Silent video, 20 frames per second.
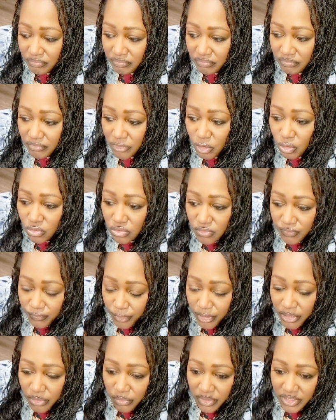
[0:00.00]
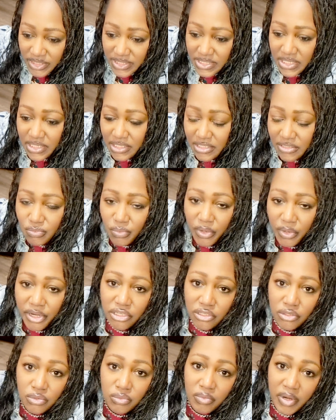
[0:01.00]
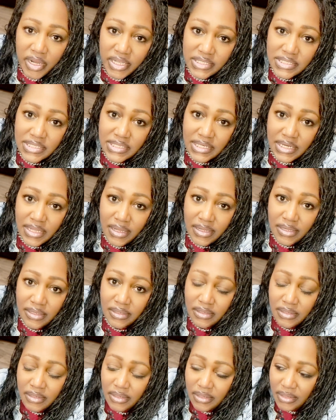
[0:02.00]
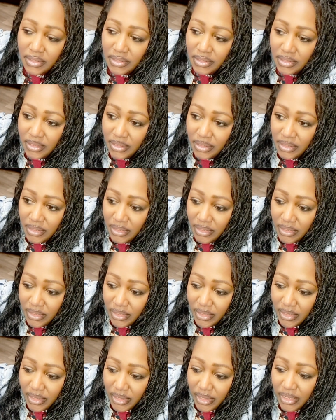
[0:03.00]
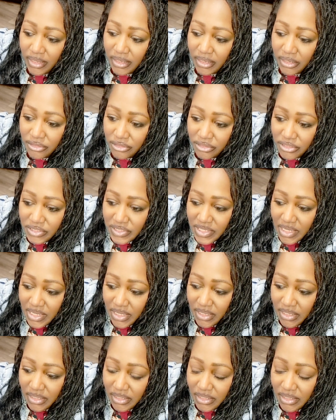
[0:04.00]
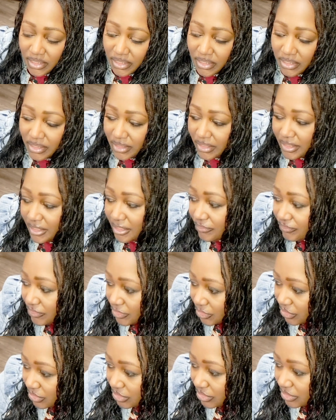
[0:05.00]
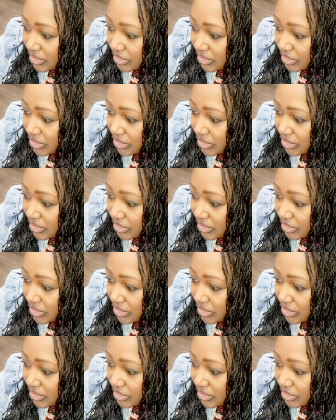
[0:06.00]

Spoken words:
whose frequency is where you resonate, and understand, even though you're in